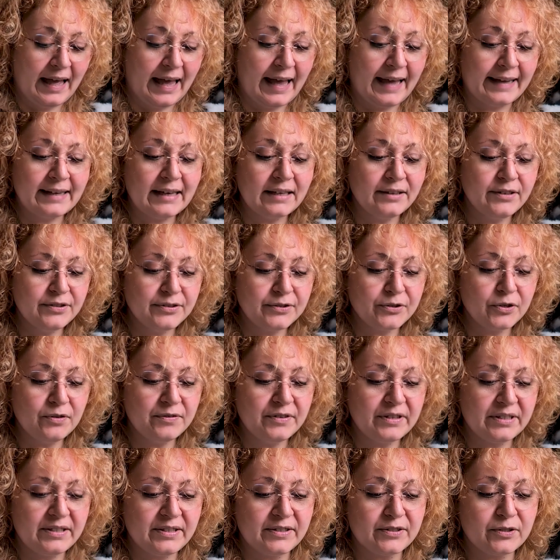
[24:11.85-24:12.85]
And I
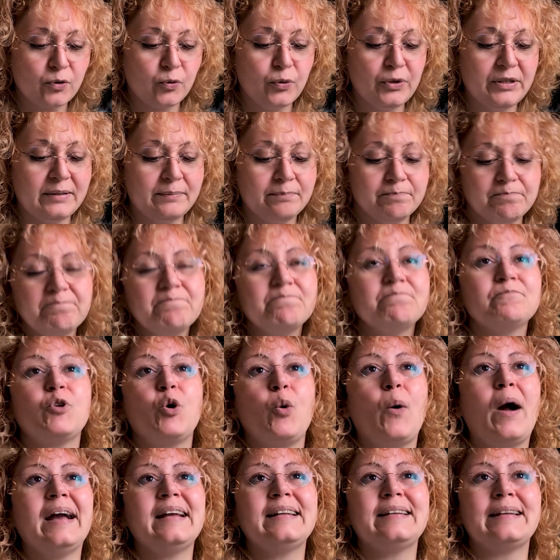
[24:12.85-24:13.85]
discovered this
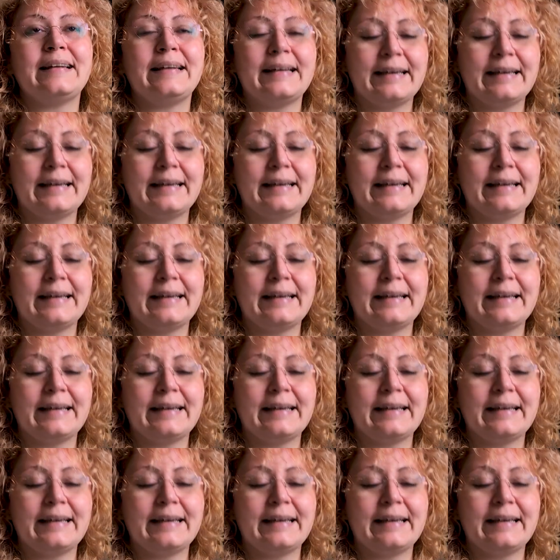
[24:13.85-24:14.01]
quite